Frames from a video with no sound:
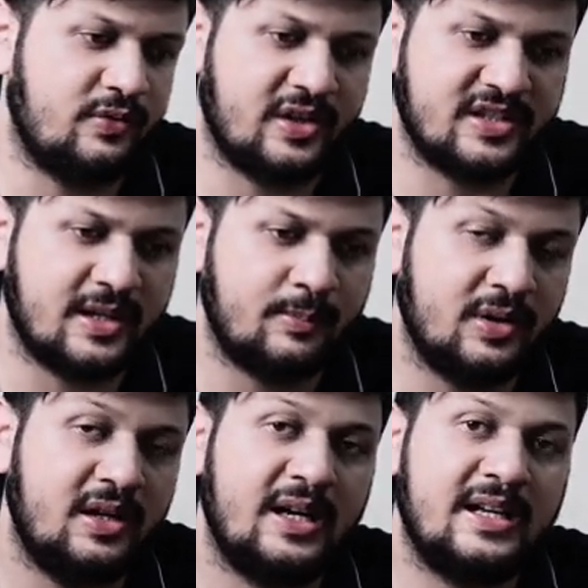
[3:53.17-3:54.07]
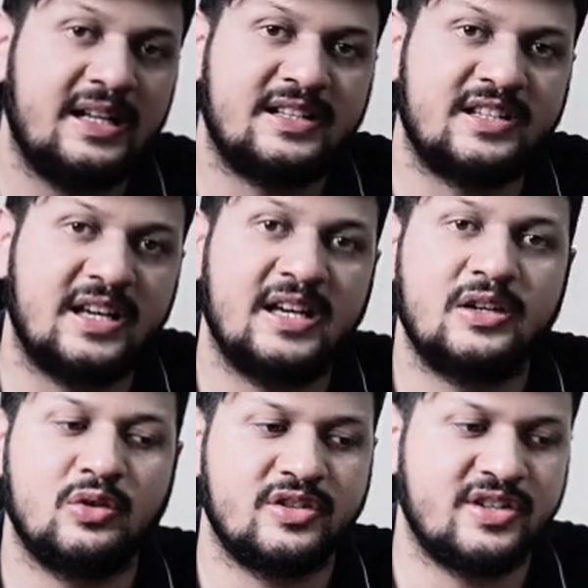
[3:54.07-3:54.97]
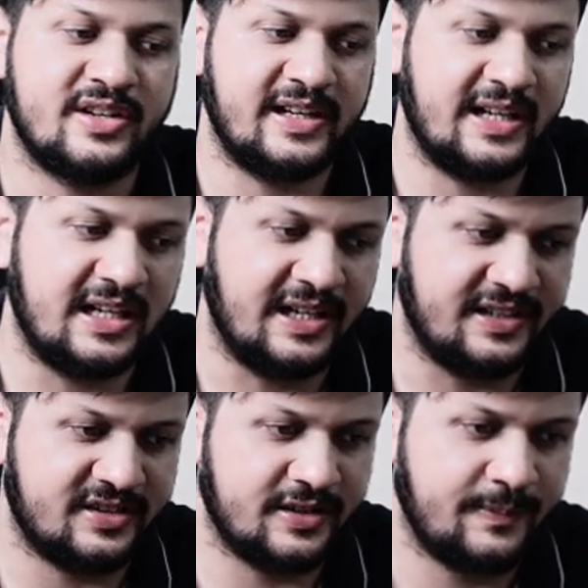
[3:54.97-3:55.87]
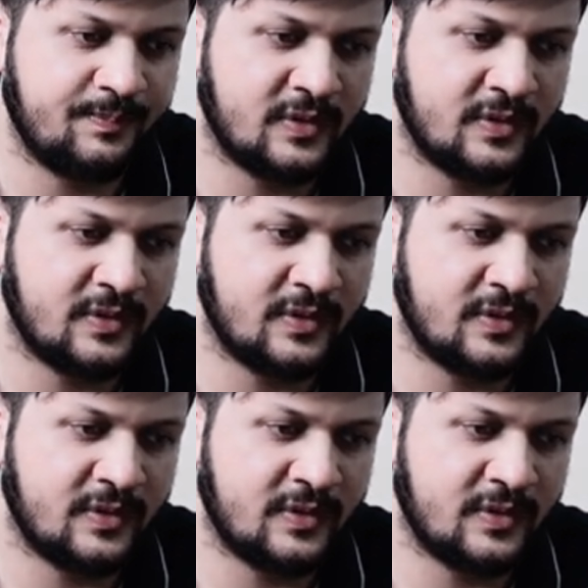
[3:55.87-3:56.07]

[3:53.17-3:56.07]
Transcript: For example, let's say you are generating leads.